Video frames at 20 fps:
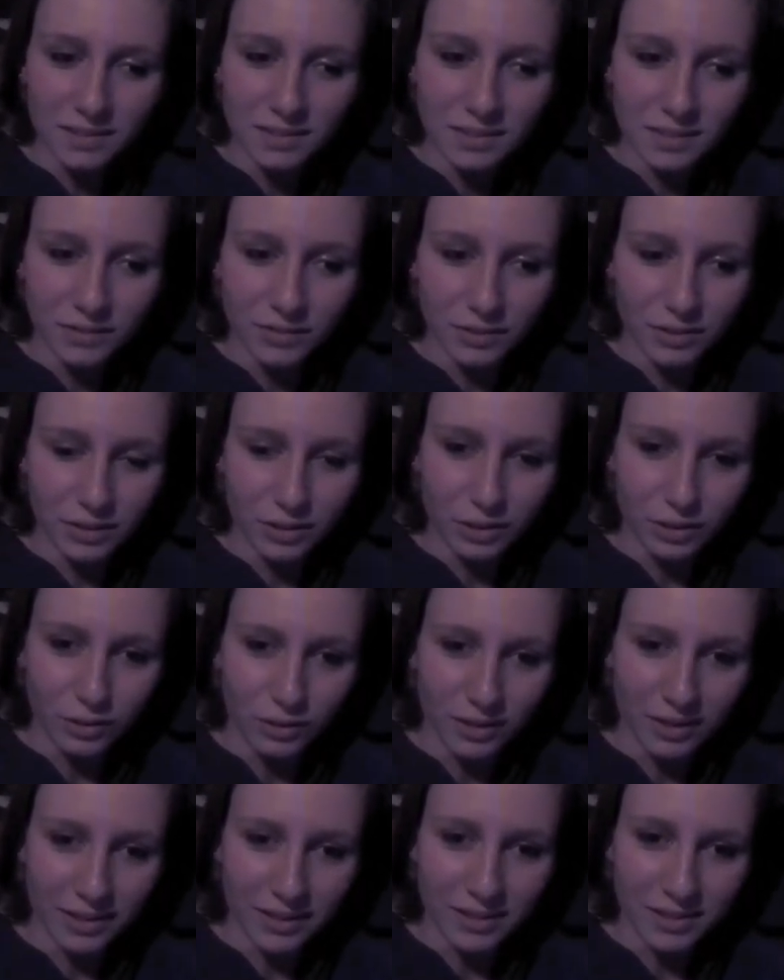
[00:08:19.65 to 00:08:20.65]
Even though,
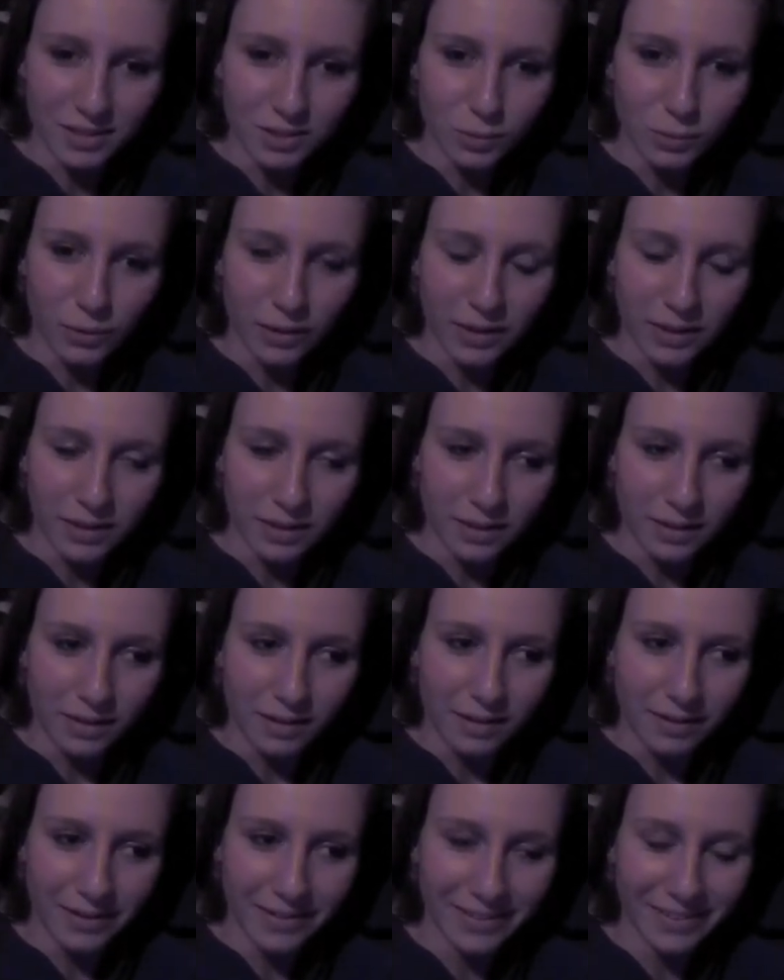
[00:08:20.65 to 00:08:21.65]
like, it's quite,
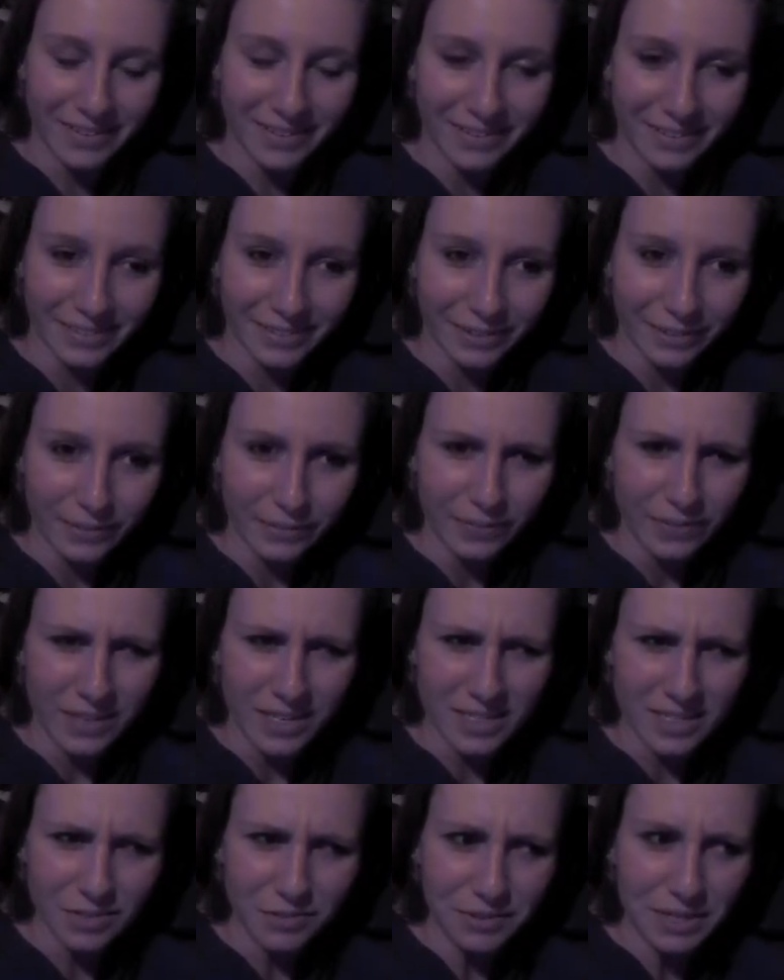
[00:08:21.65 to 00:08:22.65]

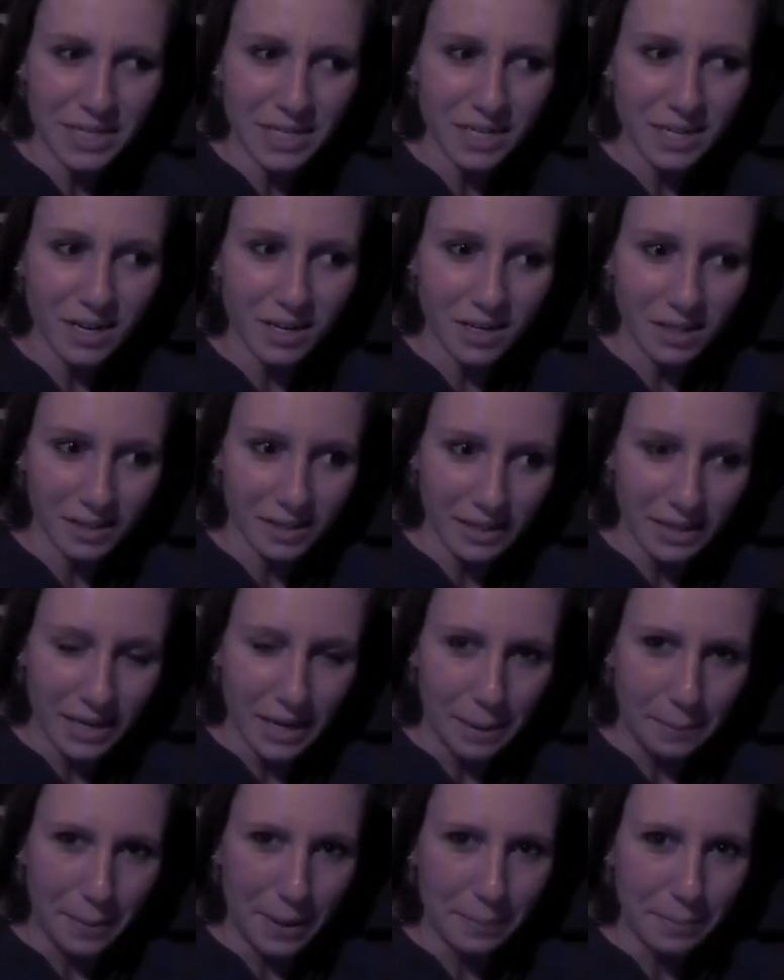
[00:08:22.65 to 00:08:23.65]
is it rated R?
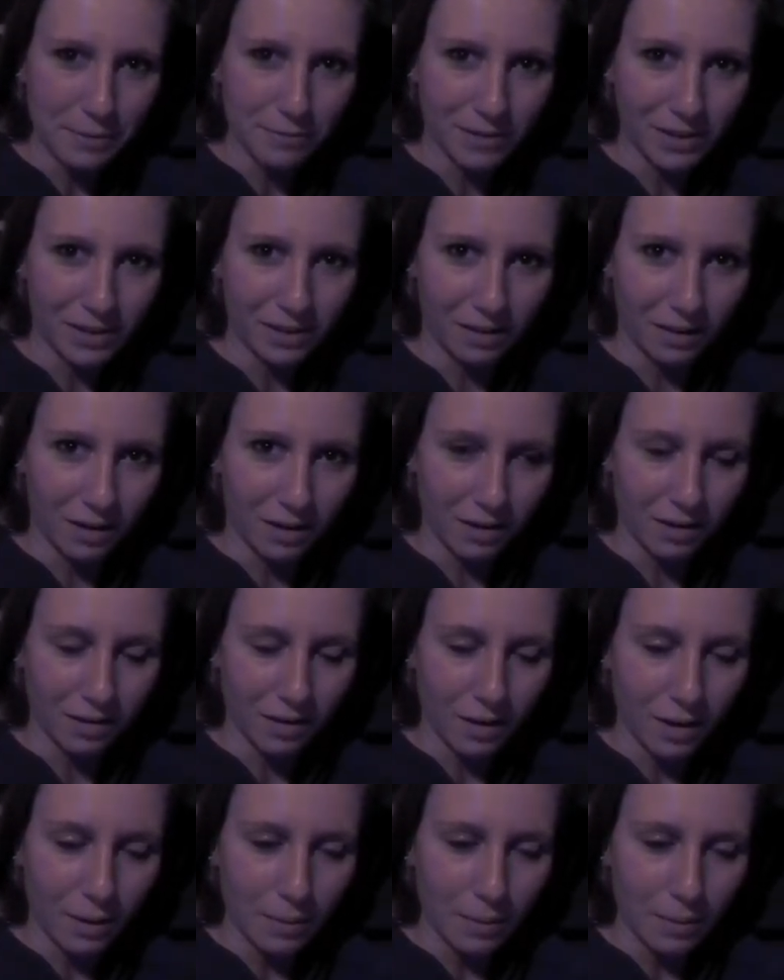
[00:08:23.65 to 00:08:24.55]
It might be rated R.